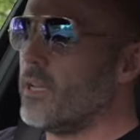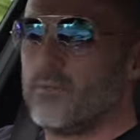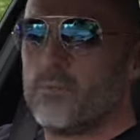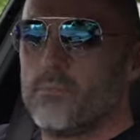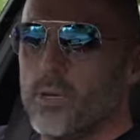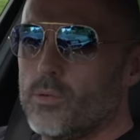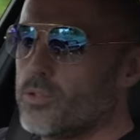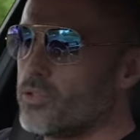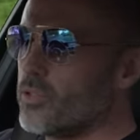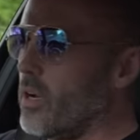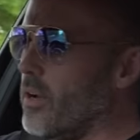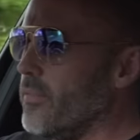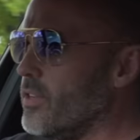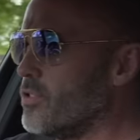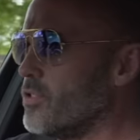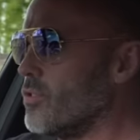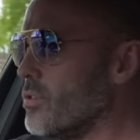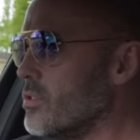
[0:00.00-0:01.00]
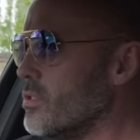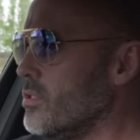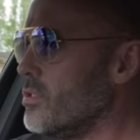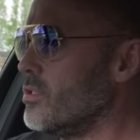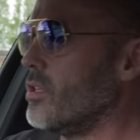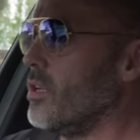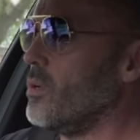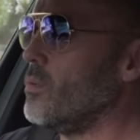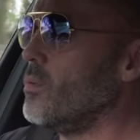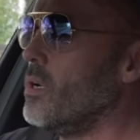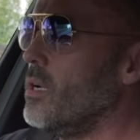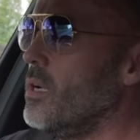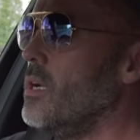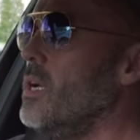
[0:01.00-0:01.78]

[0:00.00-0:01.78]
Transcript: and most driving instructors do,